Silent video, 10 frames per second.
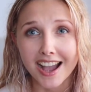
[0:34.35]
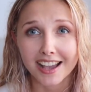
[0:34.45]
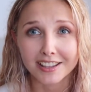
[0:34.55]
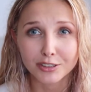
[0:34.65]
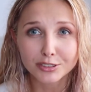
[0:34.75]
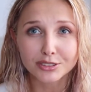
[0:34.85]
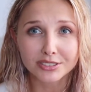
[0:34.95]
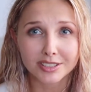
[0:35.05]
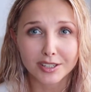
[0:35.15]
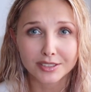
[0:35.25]
I also
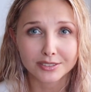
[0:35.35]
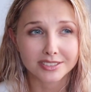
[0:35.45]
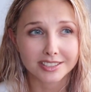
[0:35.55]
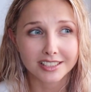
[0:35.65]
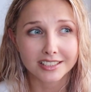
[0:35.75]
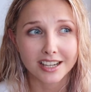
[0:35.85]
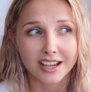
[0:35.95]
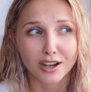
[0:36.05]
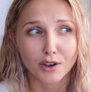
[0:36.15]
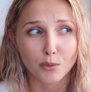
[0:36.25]
start to think,
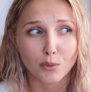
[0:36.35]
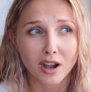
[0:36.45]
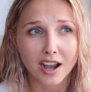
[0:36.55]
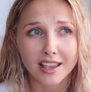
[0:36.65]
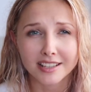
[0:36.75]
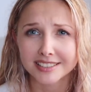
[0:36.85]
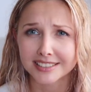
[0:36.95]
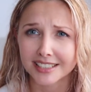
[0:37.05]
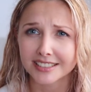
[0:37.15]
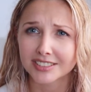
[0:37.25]
why are
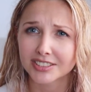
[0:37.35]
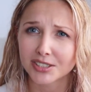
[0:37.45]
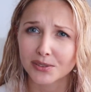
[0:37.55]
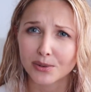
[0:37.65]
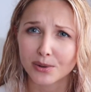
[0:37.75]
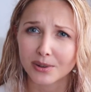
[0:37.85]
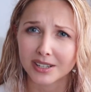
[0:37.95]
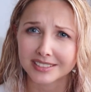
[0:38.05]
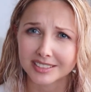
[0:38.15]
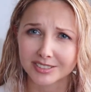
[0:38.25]
they so
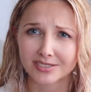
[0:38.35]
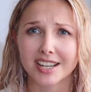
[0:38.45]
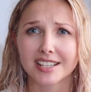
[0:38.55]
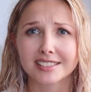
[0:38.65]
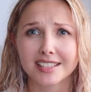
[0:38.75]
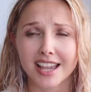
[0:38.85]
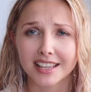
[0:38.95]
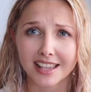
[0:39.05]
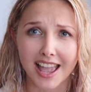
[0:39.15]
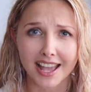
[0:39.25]
stressed
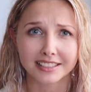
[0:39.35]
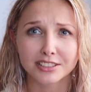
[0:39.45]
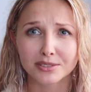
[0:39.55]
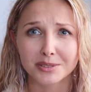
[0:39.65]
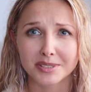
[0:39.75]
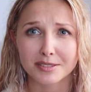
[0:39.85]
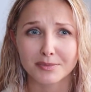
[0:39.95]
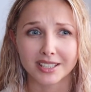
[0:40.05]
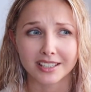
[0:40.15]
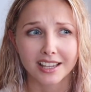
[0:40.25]
and angry with
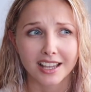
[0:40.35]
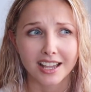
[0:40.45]
me?